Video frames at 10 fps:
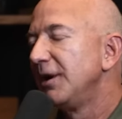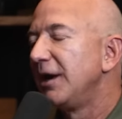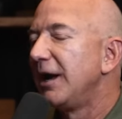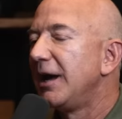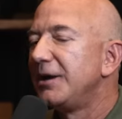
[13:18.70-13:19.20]

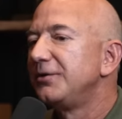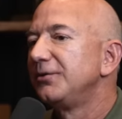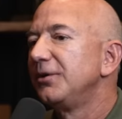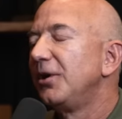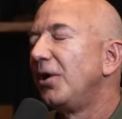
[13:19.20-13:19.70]
And
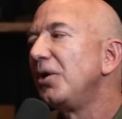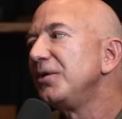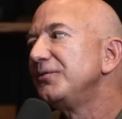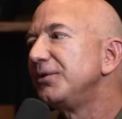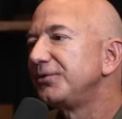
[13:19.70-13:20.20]
all
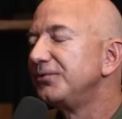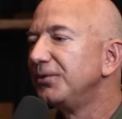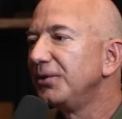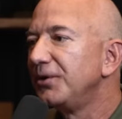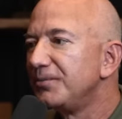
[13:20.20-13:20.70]
of this,
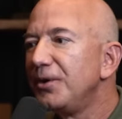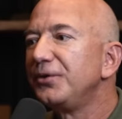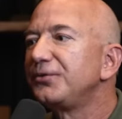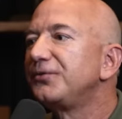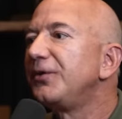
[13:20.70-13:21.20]
really, the
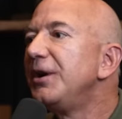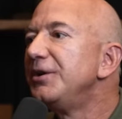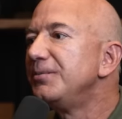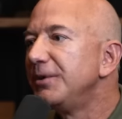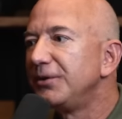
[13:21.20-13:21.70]
most
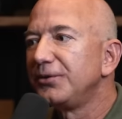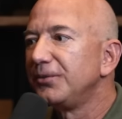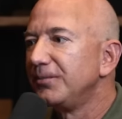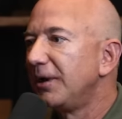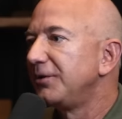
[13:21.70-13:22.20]

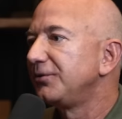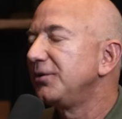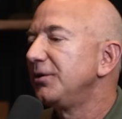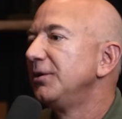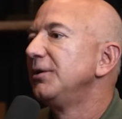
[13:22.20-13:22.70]
fundamental
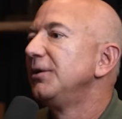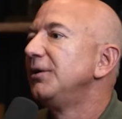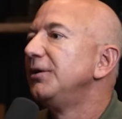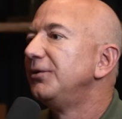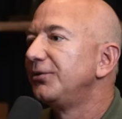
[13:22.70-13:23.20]
measure
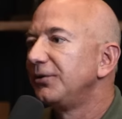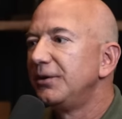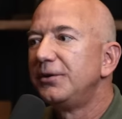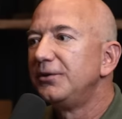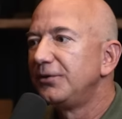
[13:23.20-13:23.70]
is
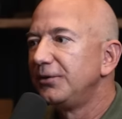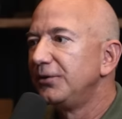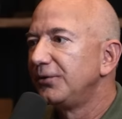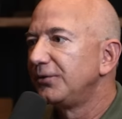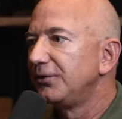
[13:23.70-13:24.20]
energy
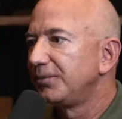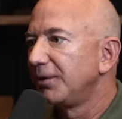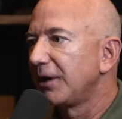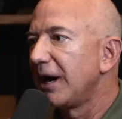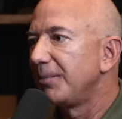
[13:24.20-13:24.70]
usage
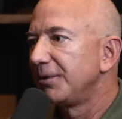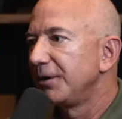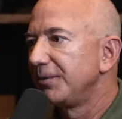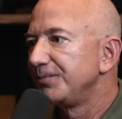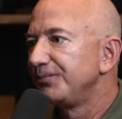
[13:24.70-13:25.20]
per
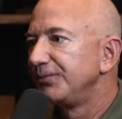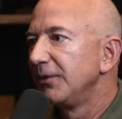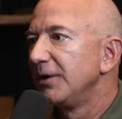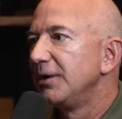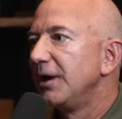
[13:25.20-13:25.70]
capita.
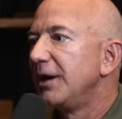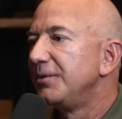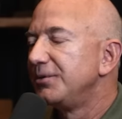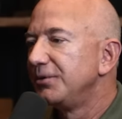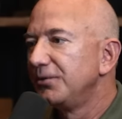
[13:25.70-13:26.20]

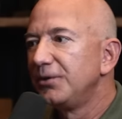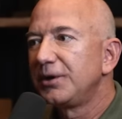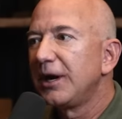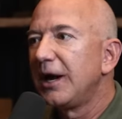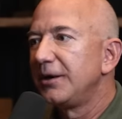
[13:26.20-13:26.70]
And when you
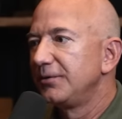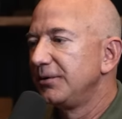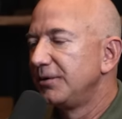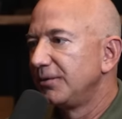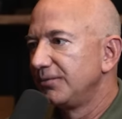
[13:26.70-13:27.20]
look at,
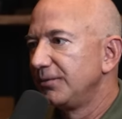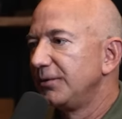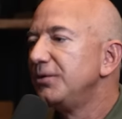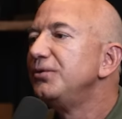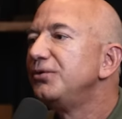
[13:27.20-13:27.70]
you know,
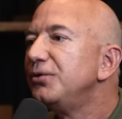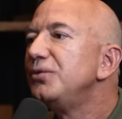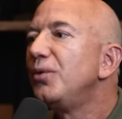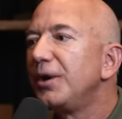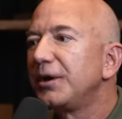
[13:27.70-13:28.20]
you
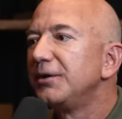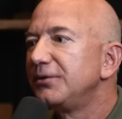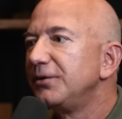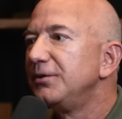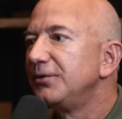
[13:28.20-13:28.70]
do want to
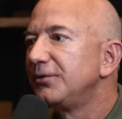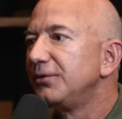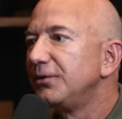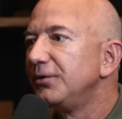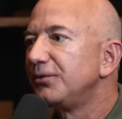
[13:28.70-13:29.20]
continue
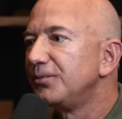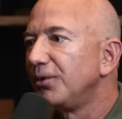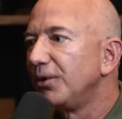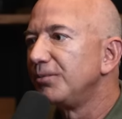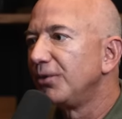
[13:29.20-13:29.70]
to use
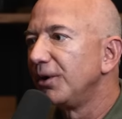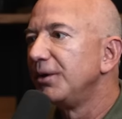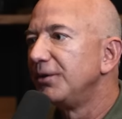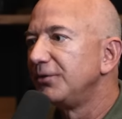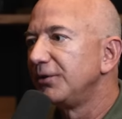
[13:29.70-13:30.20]
more and more
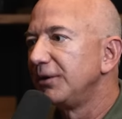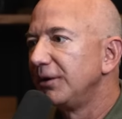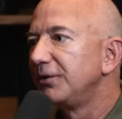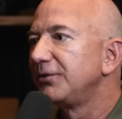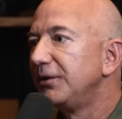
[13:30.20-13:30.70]
energy.
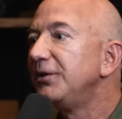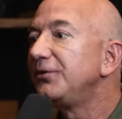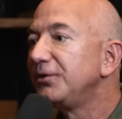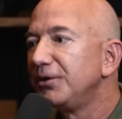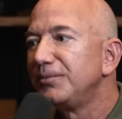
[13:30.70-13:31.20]
It
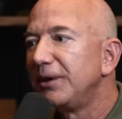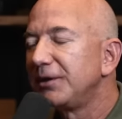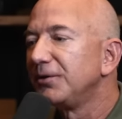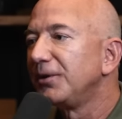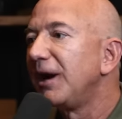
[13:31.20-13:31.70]
is going to
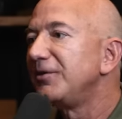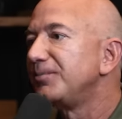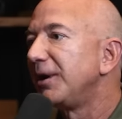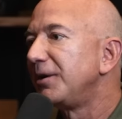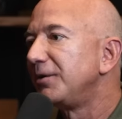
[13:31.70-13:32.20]
make your
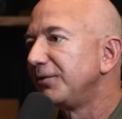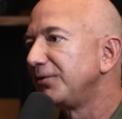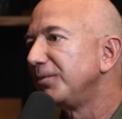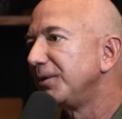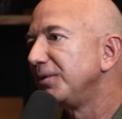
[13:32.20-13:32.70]
life better in
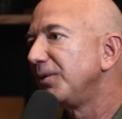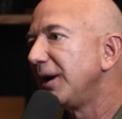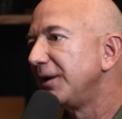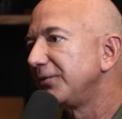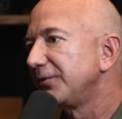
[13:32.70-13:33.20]
so many
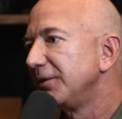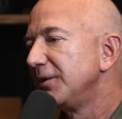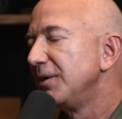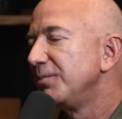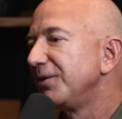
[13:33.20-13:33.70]
ways,
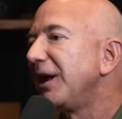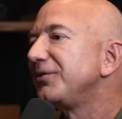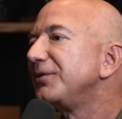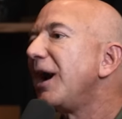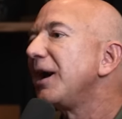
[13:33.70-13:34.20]
but
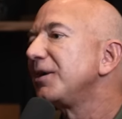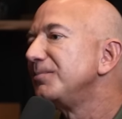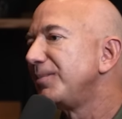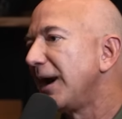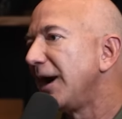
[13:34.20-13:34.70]
that's not
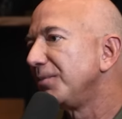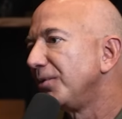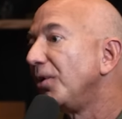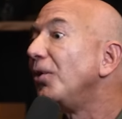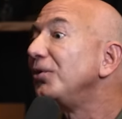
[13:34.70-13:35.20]

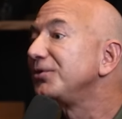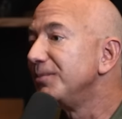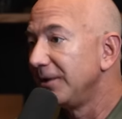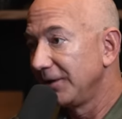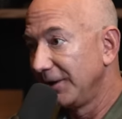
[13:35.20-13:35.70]
compatible
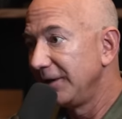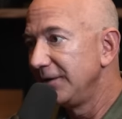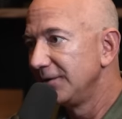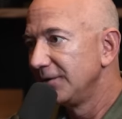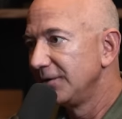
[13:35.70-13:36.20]
ultimately
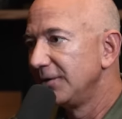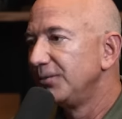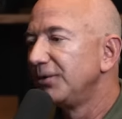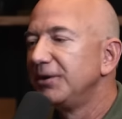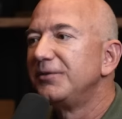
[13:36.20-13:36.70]

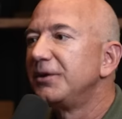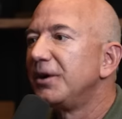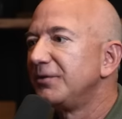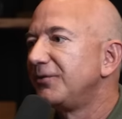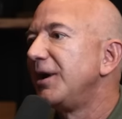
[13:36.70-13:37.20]
with living
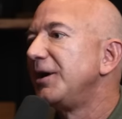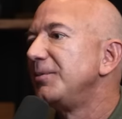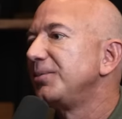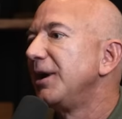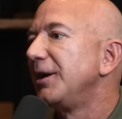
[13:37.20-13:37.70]
on a
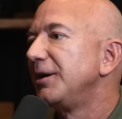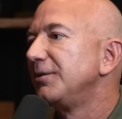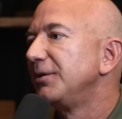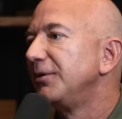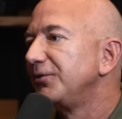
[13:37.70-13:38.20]
finite planet.
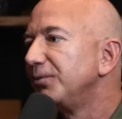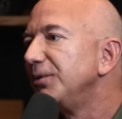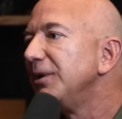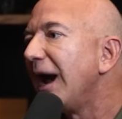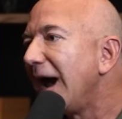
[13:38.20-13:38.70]
And so
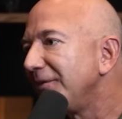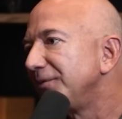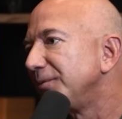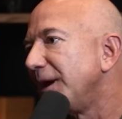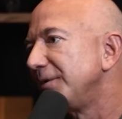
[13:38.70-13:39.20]
we have
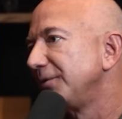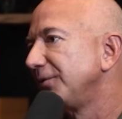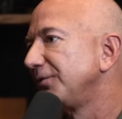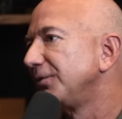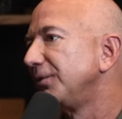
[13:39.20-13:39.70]
to go out into
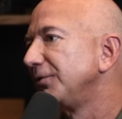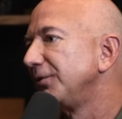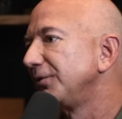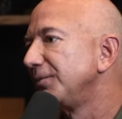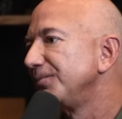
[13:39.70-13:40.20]
the solar
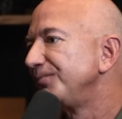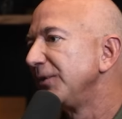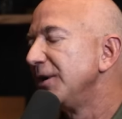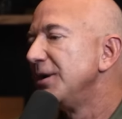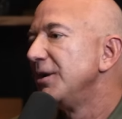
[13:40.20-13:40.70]
system.
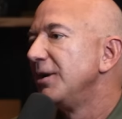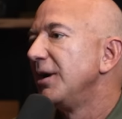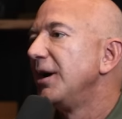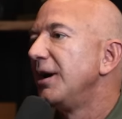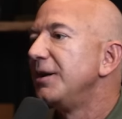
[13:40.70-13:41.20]

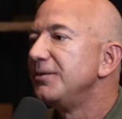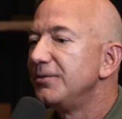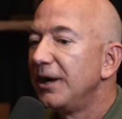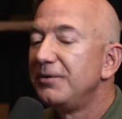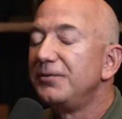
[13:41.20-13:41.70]

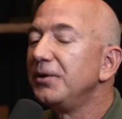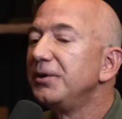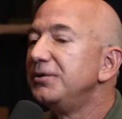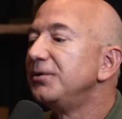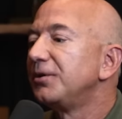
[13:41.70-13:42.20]
And
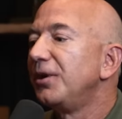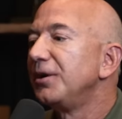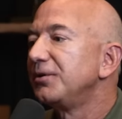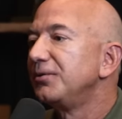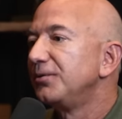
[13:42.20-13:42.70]
really, you could
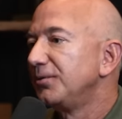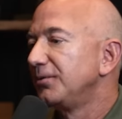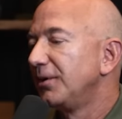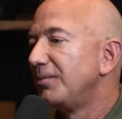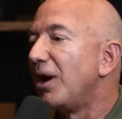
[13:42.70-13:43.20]
argue
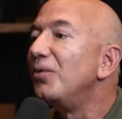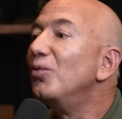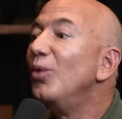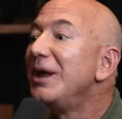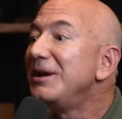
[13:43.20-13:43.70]
about
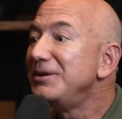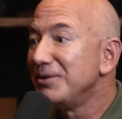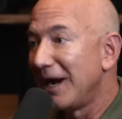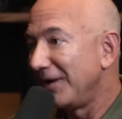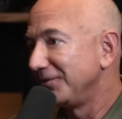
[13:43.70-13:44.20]
when
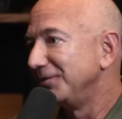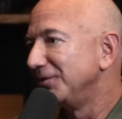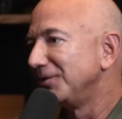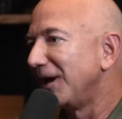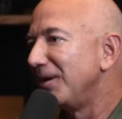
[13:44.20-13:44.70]
you have to
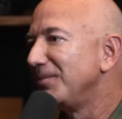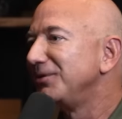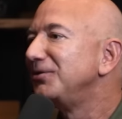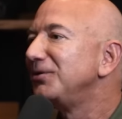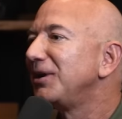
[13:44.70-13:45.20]
do that,
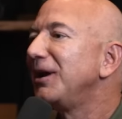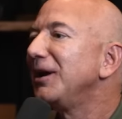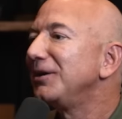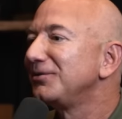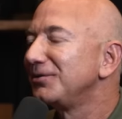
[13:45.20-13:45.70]
but you
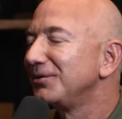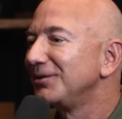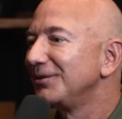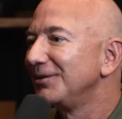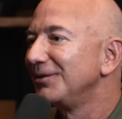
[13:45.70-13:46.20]
can't
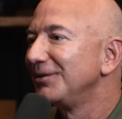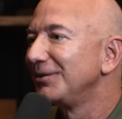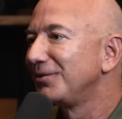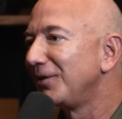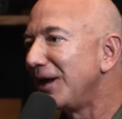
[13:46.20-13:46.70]

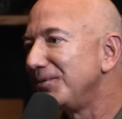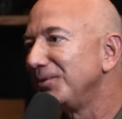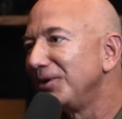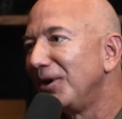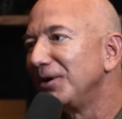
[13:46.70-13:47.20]

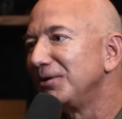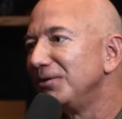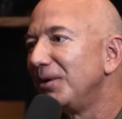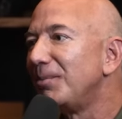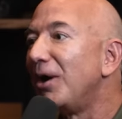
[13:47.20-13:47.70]
credibly
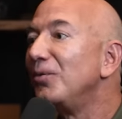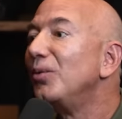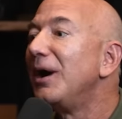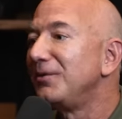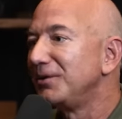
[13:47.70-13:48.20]
argue about
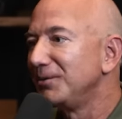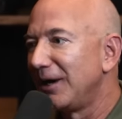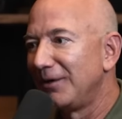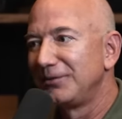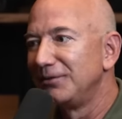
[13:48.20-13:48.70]
whether you
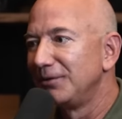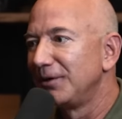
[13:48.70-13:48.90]
have to do